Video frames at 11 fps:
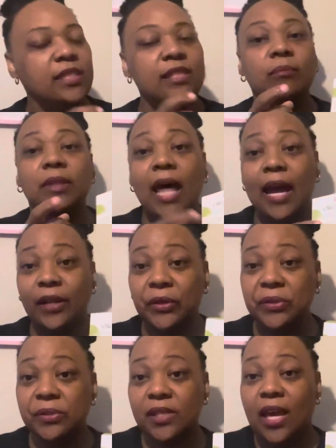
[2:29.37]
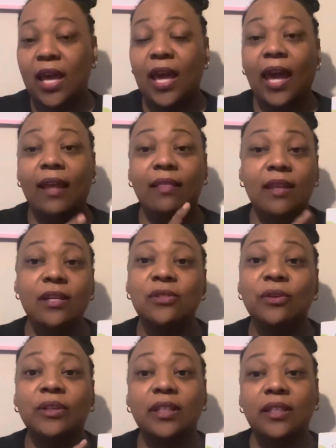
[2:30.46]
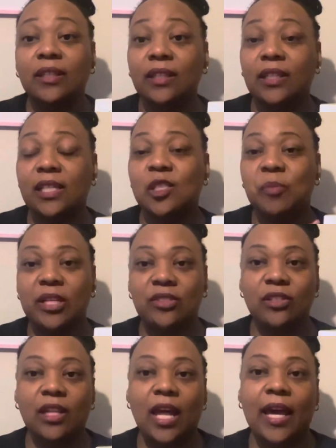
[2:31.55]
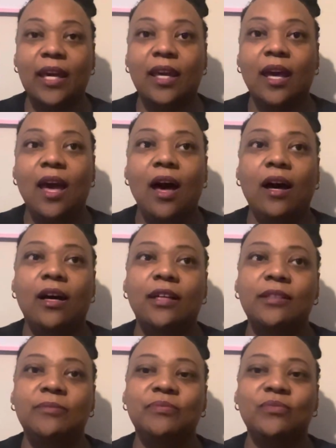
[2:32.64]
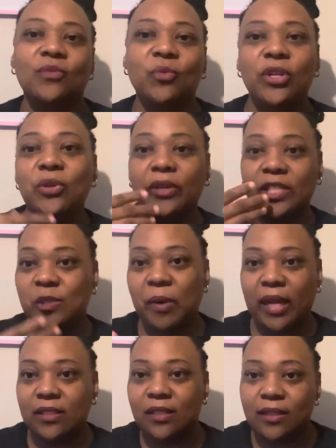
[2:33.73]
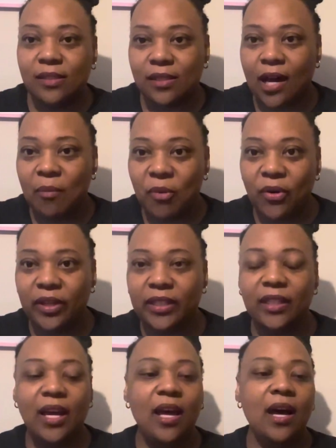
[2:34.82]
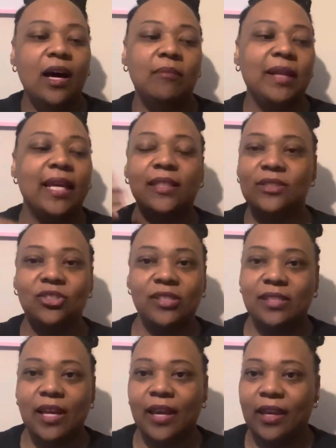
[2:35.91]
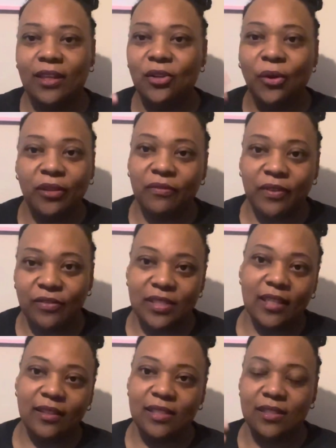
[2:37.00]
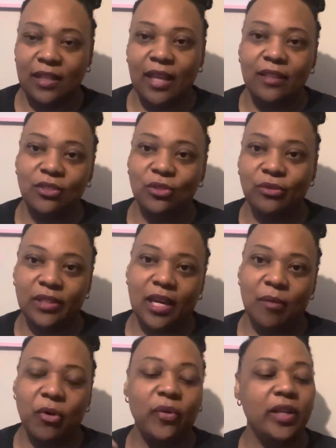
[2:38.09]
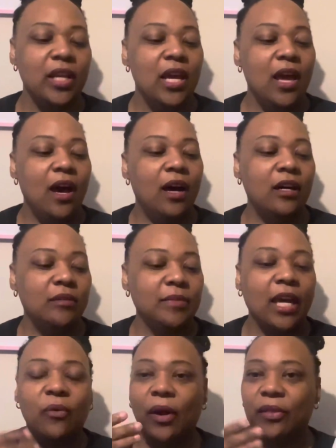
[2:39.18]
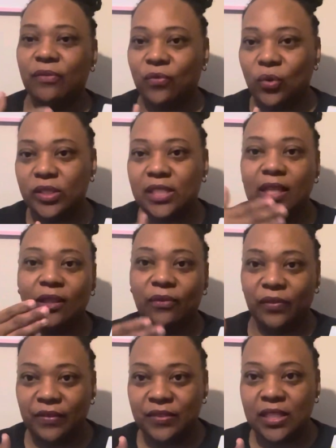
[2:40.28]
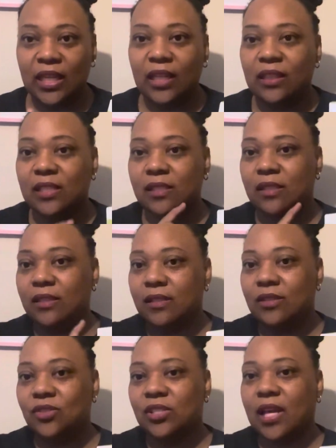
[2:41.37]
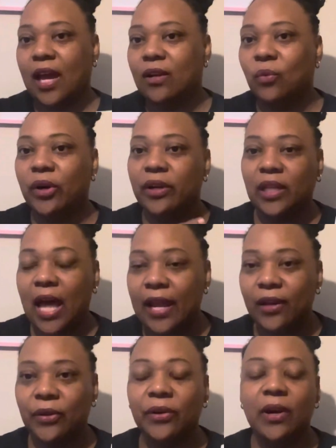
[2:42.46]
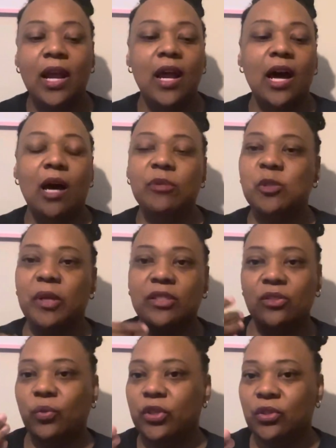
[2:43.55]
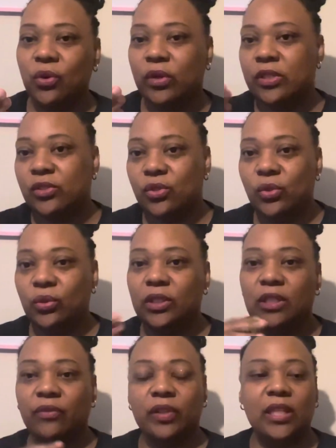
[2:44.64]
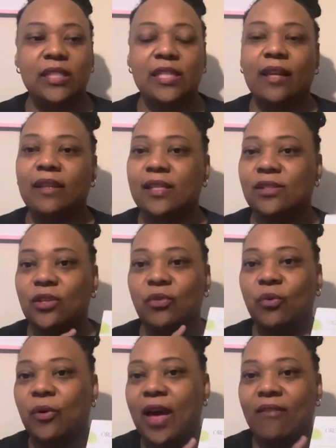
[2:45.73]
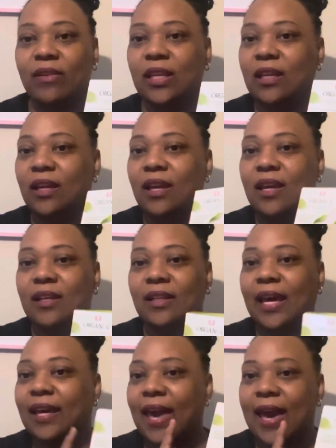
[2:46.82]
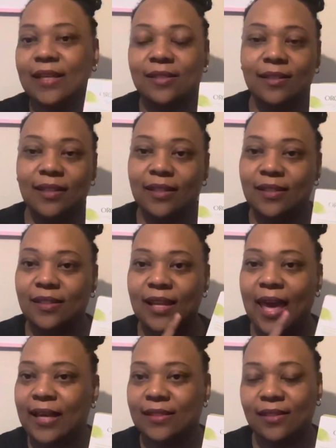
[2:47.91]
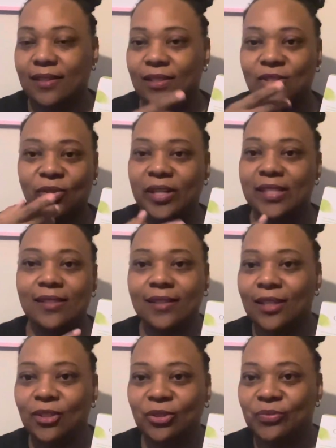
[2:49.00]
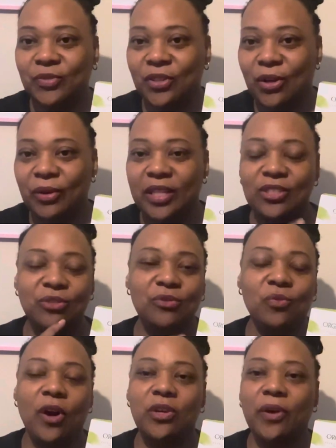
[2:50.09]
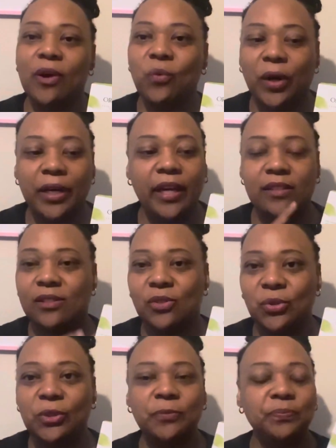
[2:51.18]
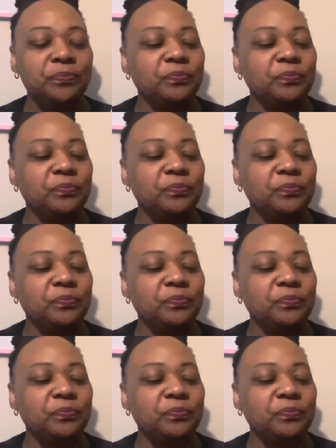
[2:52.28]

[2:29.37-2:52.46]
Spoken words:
liners, and these are good, especially like, when you're expecting to come on, like, let's just say, you know, the 15th is the day that you usually come on, like around the 14th or 15th, it's good to just kind of wear a liner, especially when you're going to school and different things like that. So you won't have any like accidents or incidental, you know, issues while you're at work, at school,